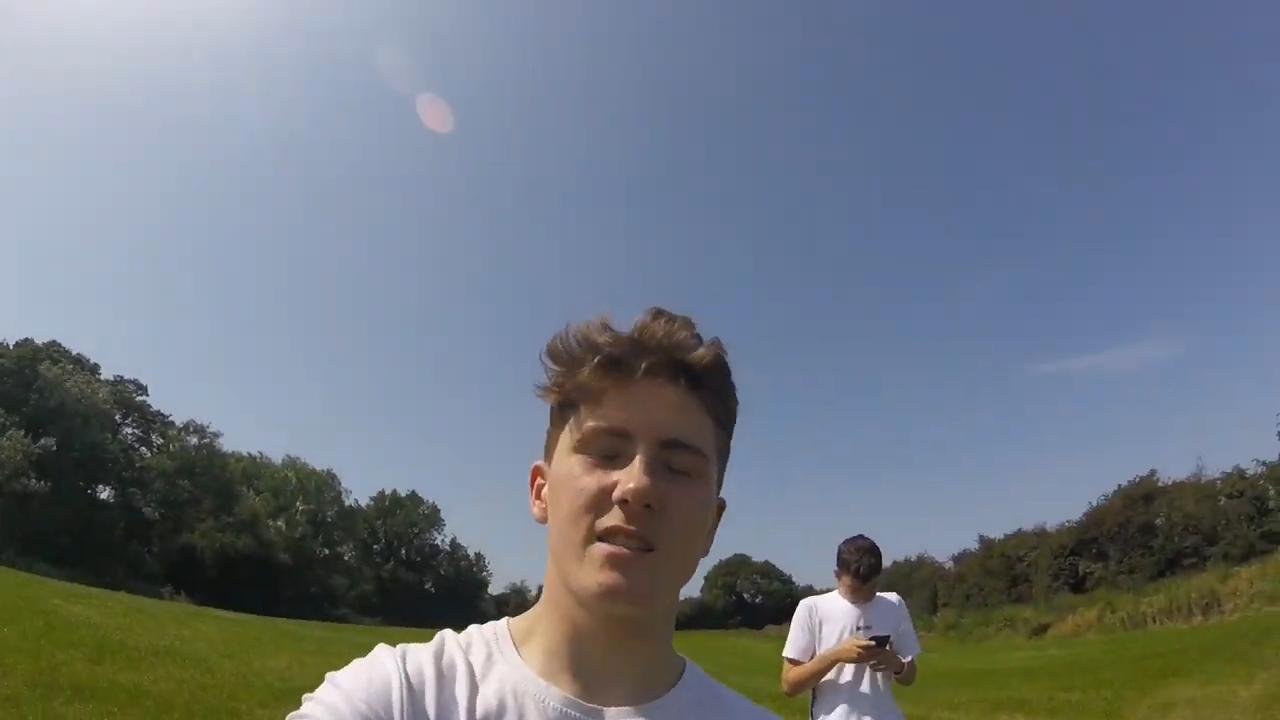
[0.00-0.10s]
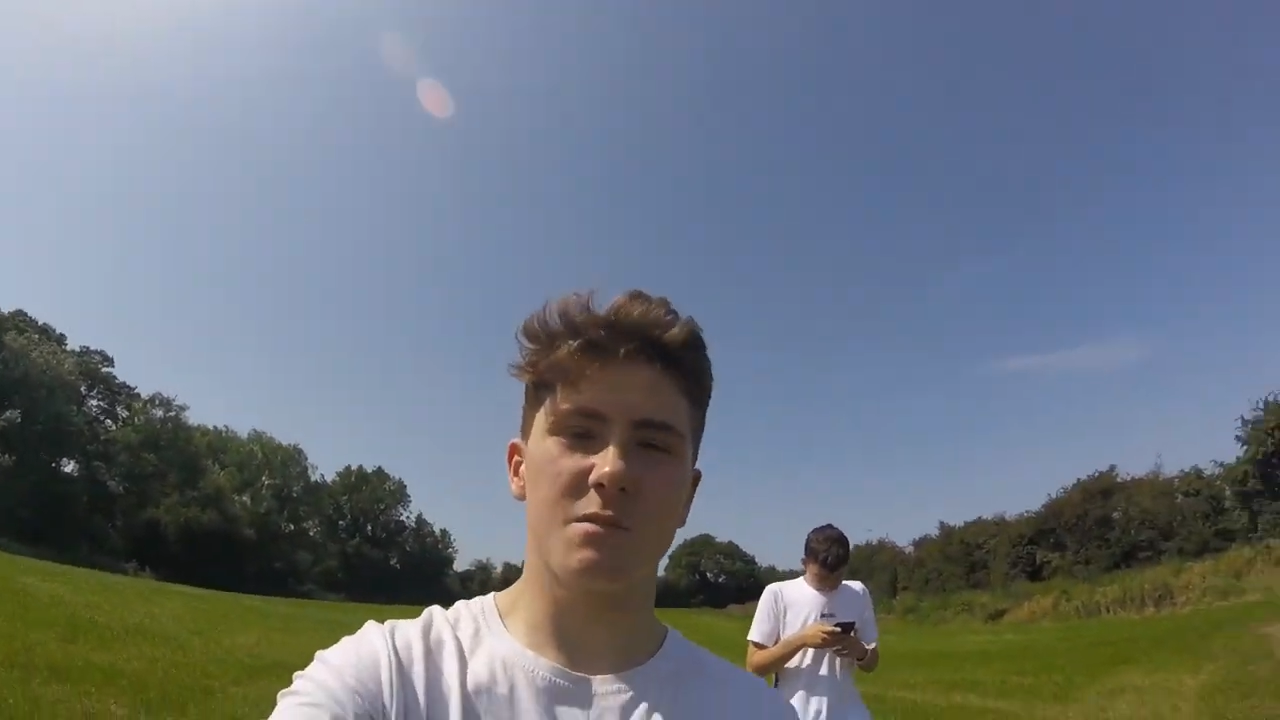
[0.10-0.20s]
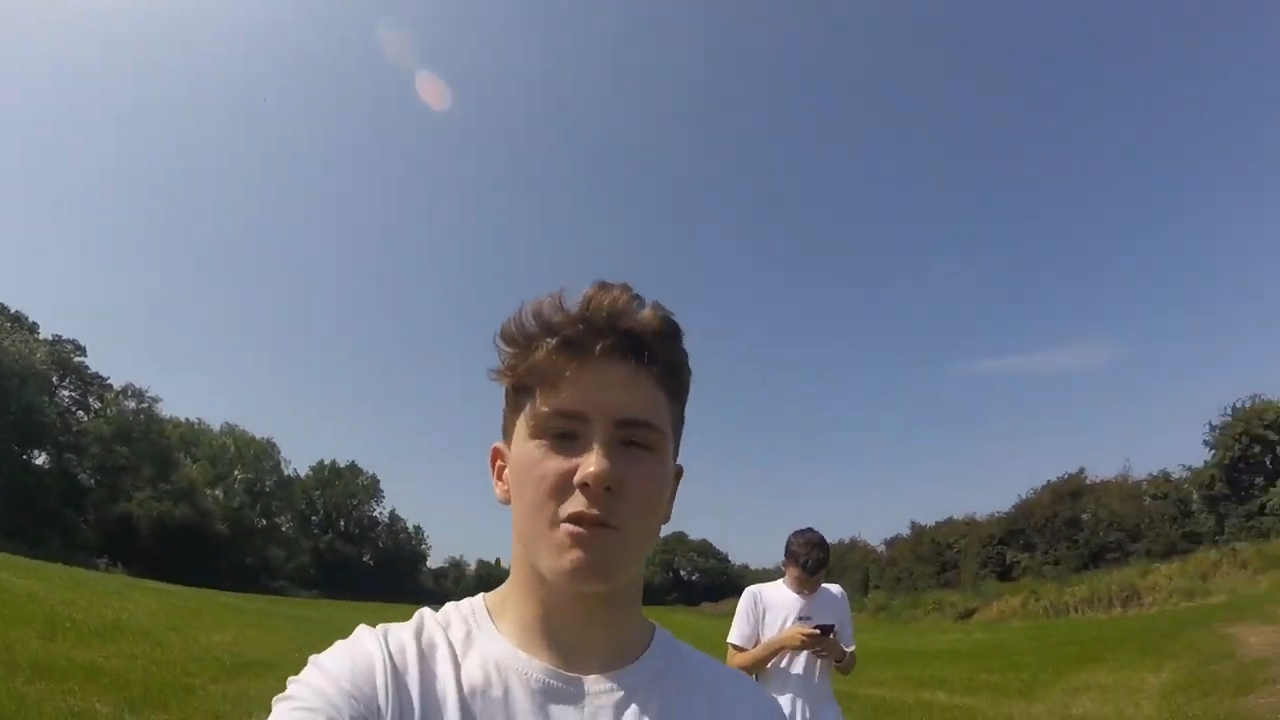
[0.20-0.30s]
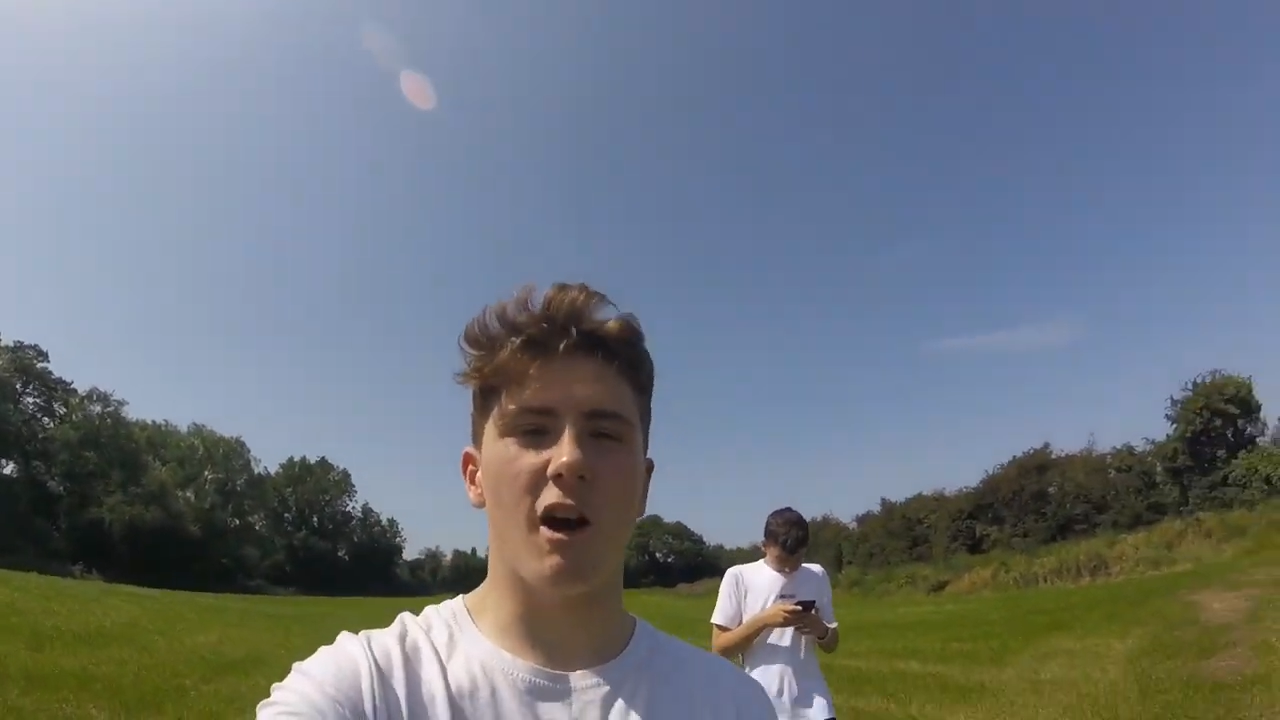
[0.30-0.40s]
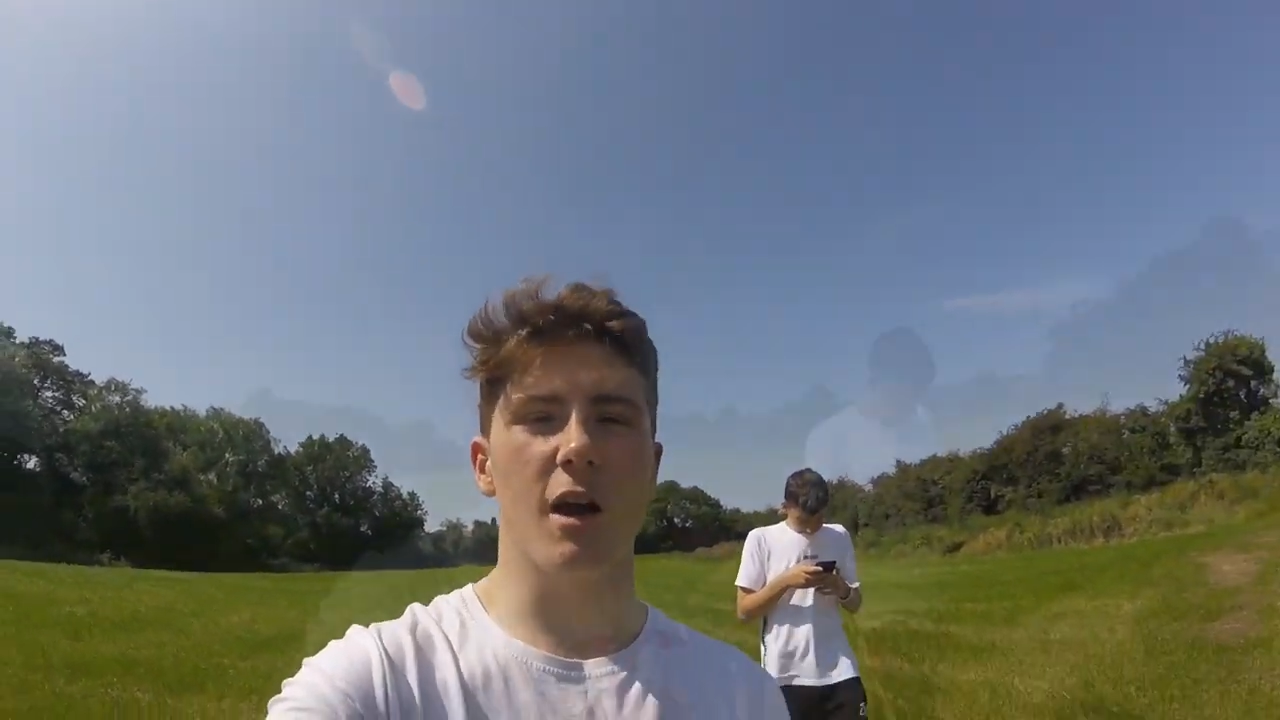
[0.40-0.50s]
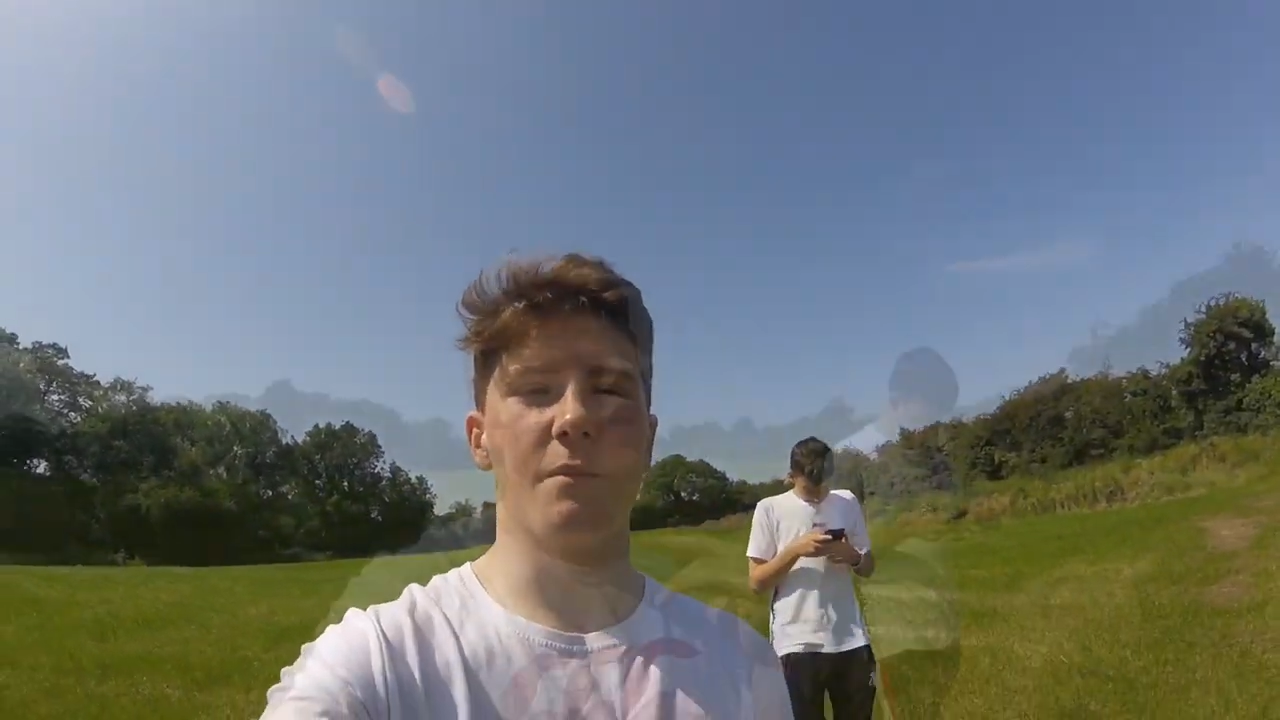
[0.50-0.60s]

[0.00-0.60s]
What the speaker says: subscribe,